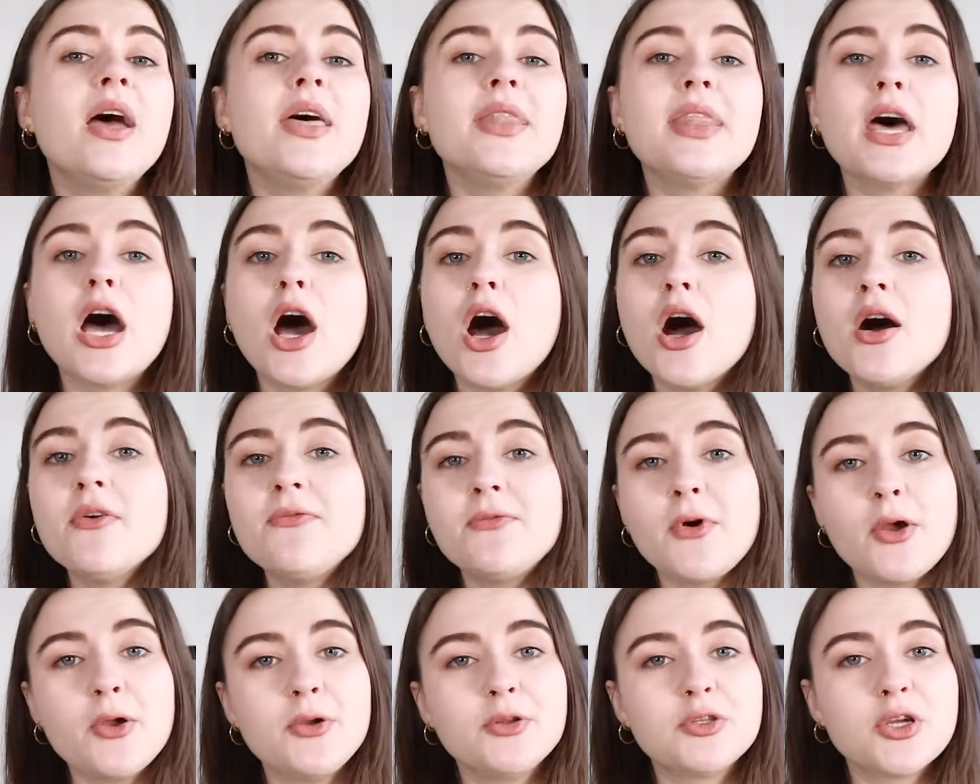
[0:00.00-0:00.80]
There are
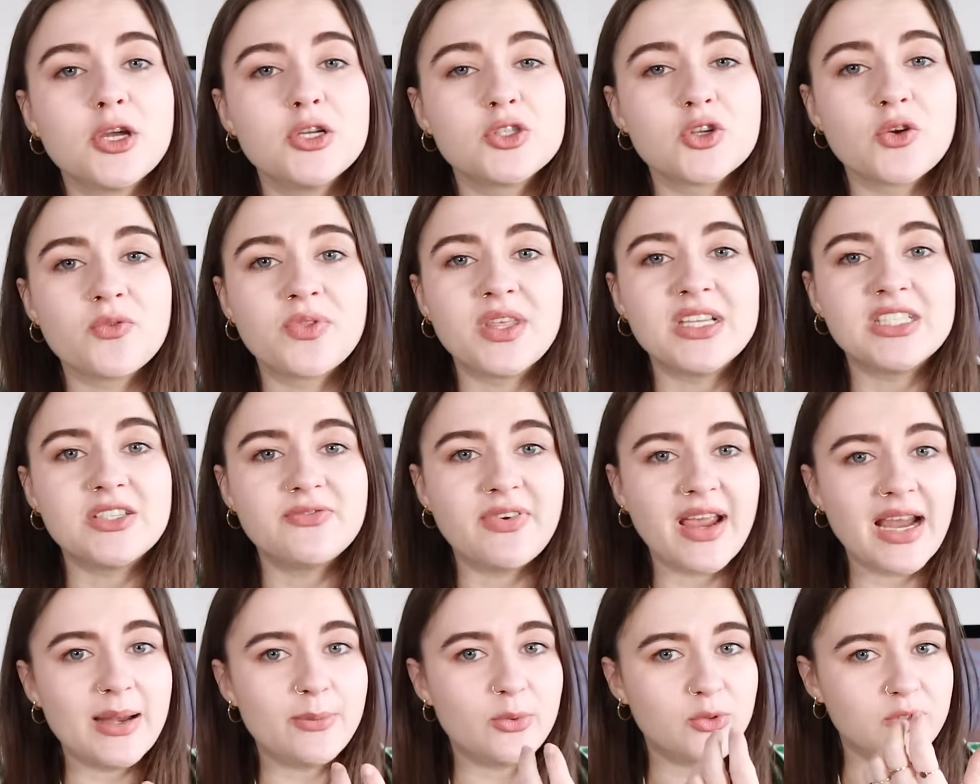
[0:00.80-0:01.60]
photos of this
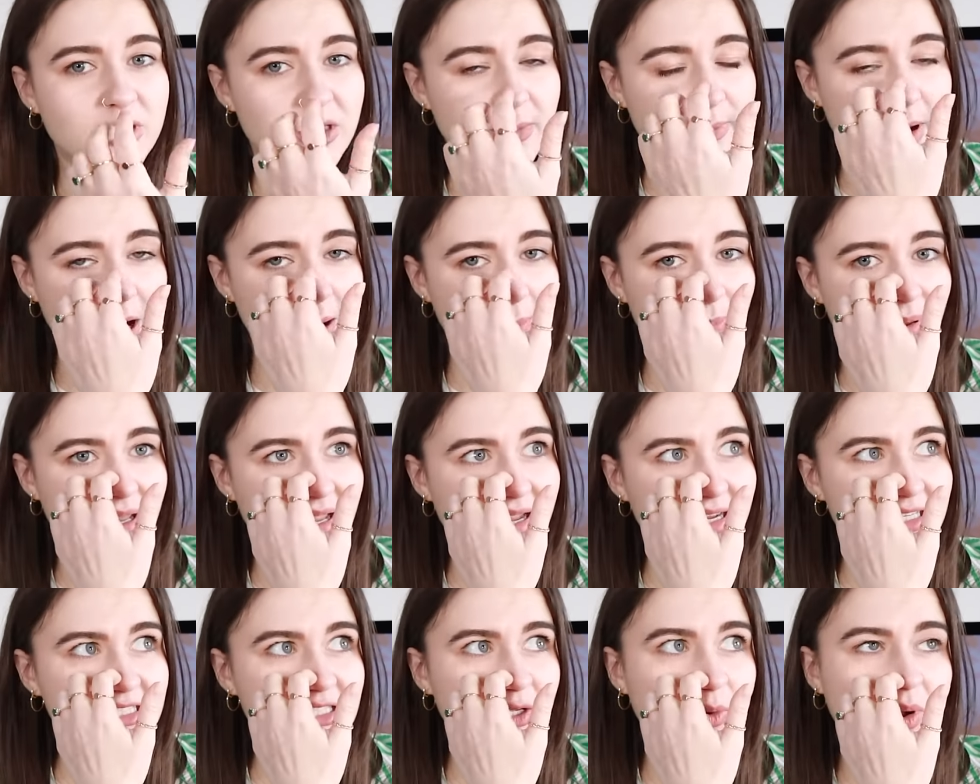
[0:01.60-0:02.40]
available to the
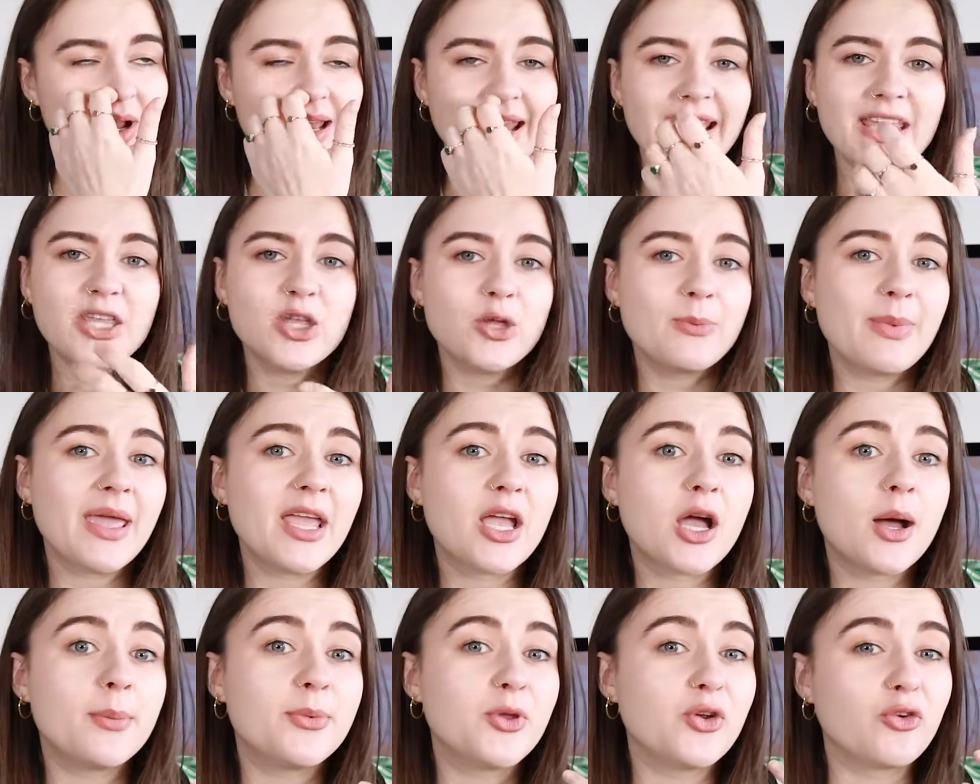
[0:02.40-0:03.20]
public, so I'll let you
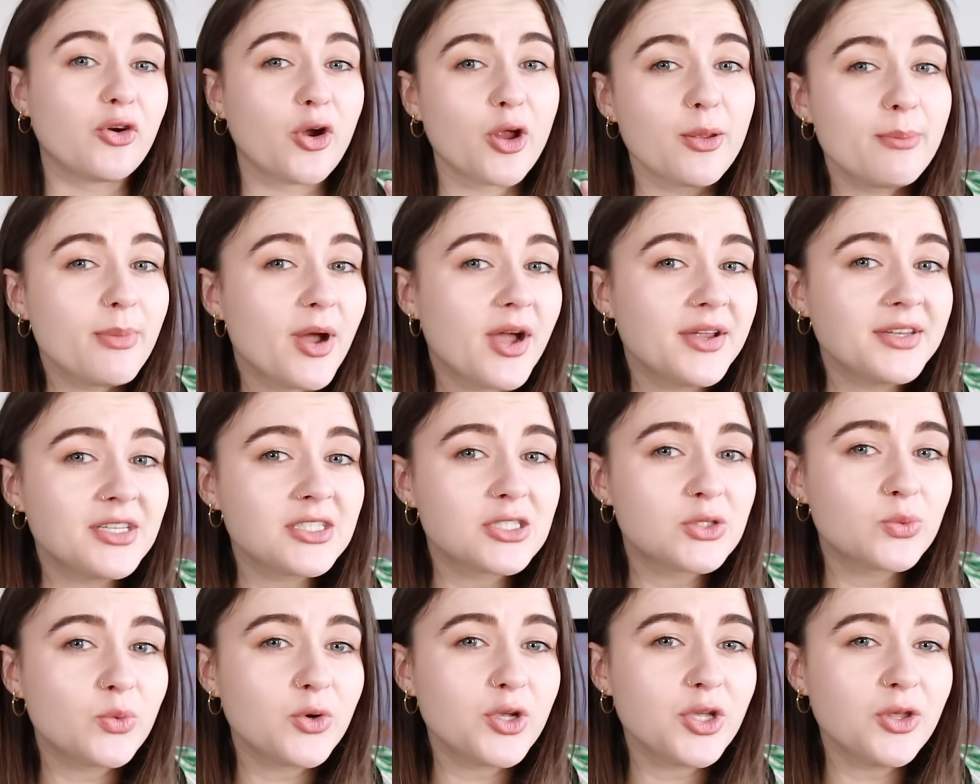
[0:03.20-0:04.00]
make up your own mind
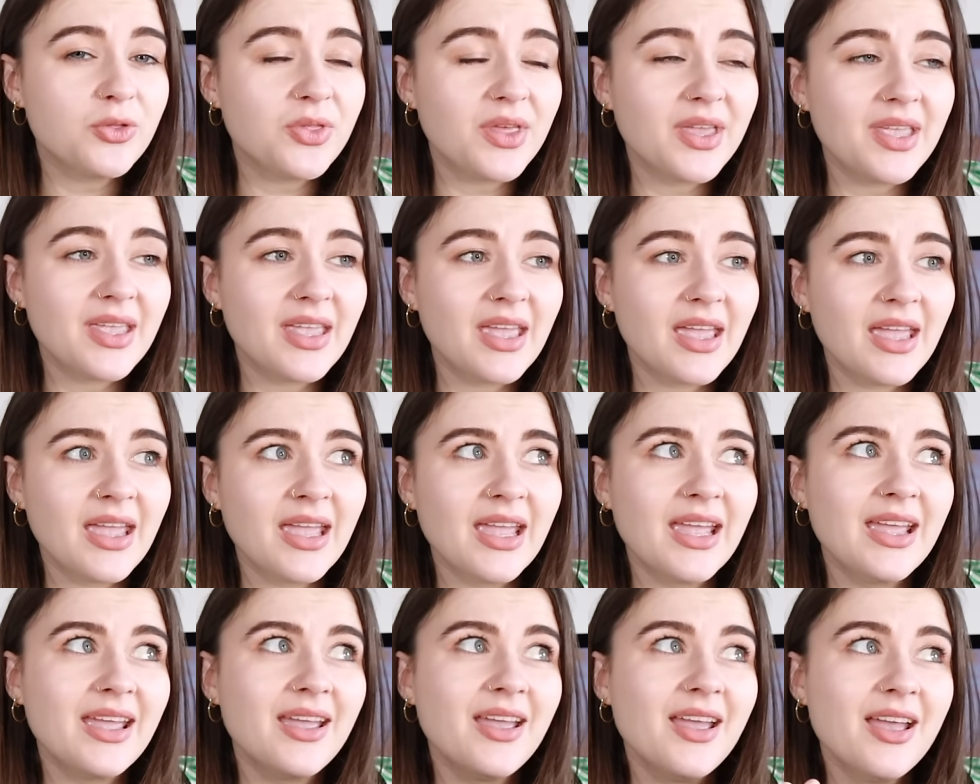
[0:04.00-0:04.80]
as to what you think
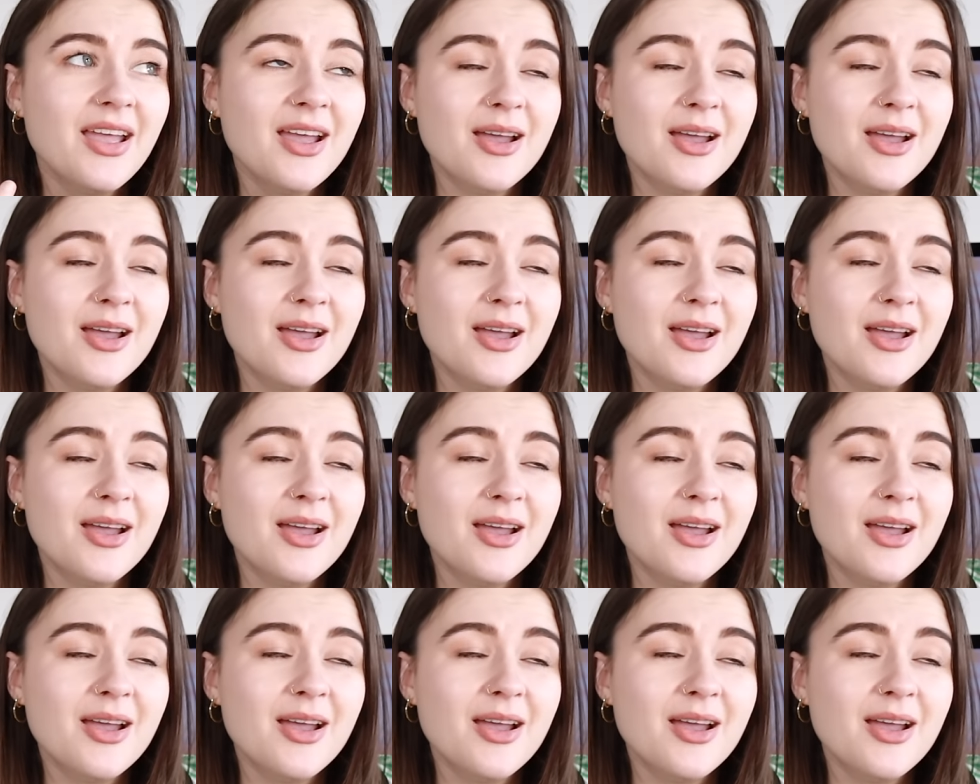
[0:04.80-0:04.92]
here.